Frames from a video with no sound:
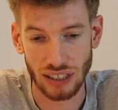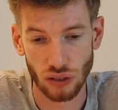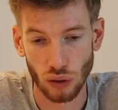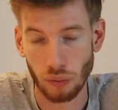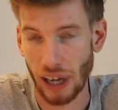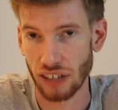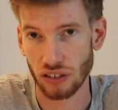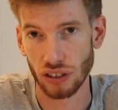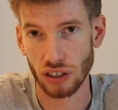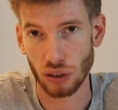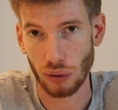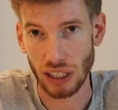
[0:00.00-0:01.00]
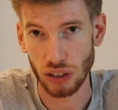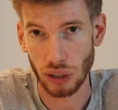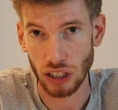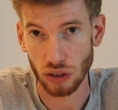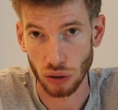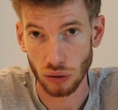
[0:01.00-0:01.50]
is all based on the
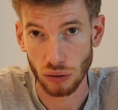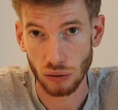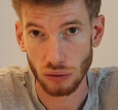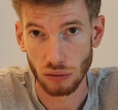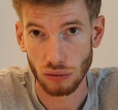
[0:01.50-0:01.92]
2022